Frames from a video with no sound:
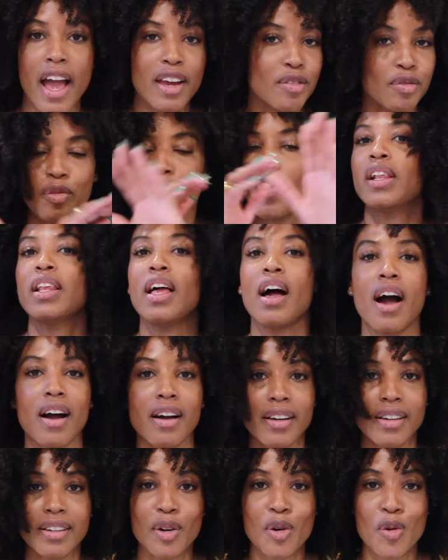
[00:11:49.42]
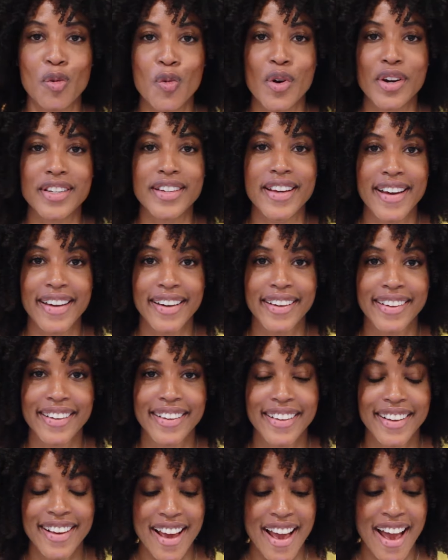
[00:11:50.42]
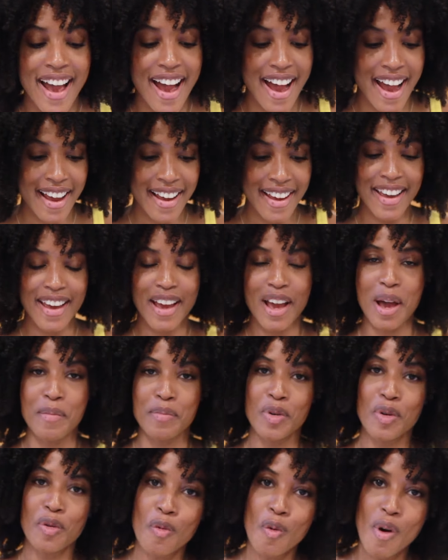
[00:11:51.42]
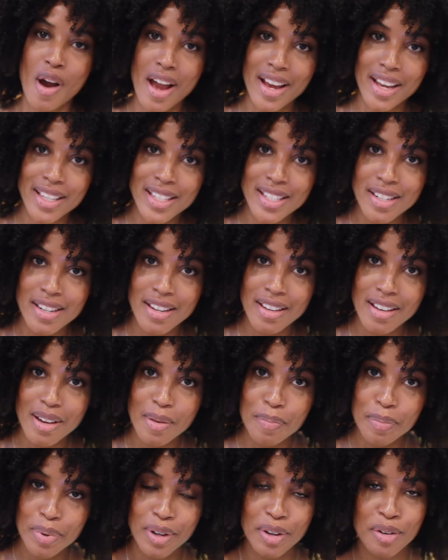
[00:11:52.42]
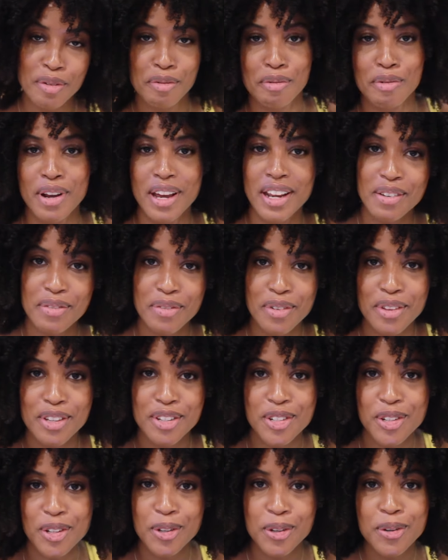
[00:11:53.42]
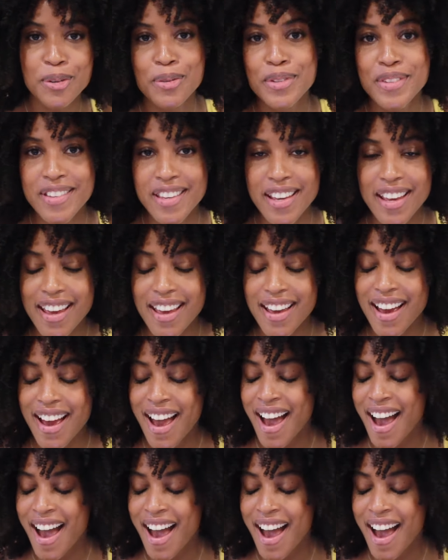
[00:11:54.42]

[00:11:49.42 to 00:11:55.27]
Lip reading: And voila, we're done. I am waxed up, ready for the jacuzzi.